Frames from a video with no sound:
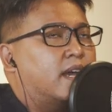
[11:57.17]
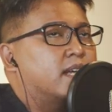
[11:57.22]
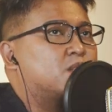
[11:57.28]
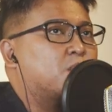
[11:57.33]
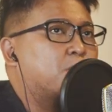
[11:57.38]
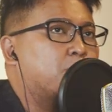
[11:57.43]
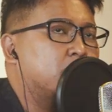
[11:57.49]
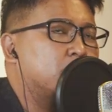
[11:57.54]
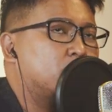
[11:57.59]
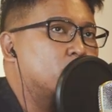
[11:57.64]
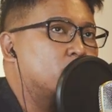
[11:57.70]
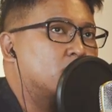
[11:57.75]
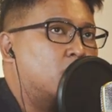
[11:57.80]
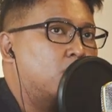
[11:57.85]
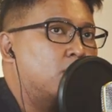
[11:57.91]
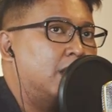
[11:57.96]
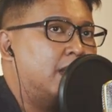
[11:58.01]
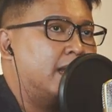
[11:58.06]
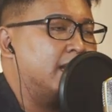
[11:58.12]
As opposed to
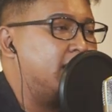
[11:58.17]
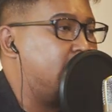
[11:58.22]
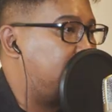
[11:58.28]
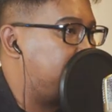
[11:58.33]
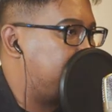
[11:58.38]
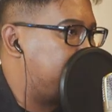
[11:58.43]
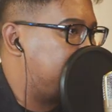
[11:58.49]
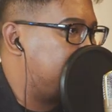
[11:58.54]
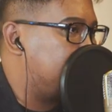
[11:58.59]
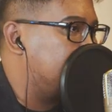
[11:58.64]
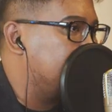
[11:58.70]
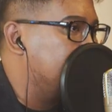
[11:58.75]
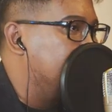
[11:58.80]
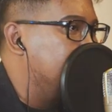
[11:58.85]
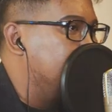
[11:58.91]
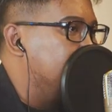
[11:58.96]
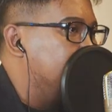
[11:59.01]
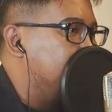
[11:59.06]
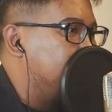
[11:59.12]
someone like Derek,
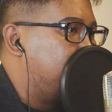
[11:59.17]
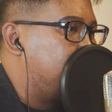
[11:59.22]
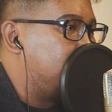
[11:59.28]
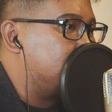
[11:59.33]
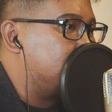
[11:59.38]
mm.